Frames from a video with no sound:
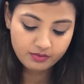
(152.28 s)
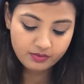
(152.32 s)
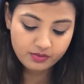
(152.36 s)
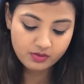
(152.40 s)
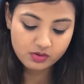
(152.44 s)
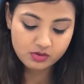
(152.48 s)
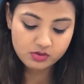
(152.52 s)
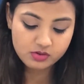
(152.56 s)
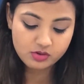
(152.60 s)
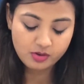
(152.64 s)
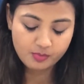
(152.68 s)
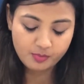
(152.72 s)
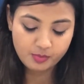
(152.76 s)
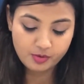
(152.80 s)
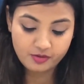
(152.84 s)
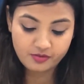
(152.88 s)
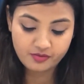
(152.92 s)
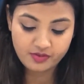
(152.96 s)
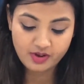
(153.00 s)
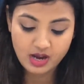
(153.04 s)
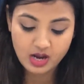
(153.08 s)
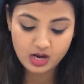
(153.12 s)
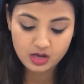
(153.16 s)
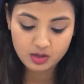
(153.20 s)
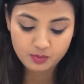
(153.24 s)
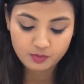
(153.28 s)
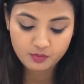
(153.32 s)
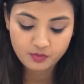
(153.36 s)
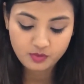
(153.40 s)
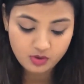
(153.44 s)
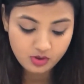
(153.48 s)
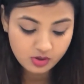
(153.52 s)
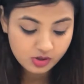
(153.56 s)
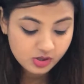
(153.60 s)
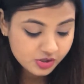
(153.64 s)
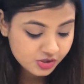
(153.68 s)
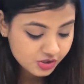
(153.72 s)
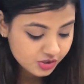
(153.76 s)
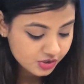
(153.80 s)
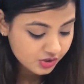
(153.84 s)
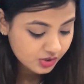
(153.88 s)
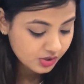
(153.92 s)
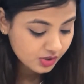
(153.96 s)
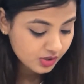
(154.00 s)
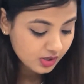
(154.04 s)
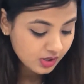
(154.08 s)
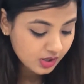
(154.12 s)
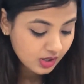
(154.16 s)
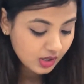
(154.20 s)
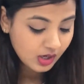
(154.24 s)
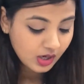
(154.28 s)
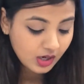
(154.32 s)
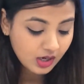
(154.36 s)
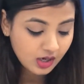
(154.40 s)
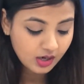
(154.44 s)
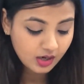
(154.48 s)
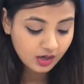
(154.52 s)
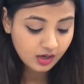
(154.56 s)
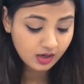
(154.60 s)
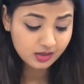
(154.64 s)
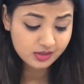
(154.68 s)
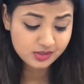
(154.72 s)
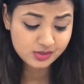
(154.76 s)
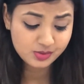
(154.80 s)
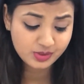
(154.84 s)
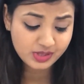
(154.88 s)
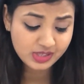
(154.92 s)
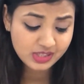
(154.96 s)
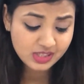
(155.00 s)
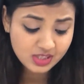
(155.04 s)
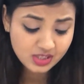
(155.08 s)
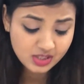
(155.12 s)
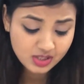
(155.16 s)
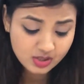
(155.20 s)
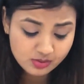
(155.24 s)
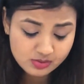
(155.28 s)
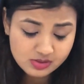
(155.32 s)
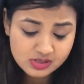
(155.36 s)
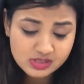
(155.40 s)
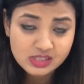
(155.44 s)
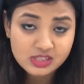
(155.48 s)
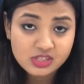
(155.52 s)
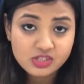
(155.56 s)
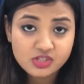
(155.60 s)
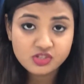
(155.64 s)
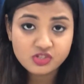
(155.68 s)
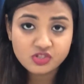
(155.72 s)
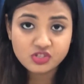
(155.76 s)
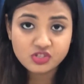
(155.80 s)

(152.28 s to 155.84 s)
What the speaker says: few drop of hand wash. You can use this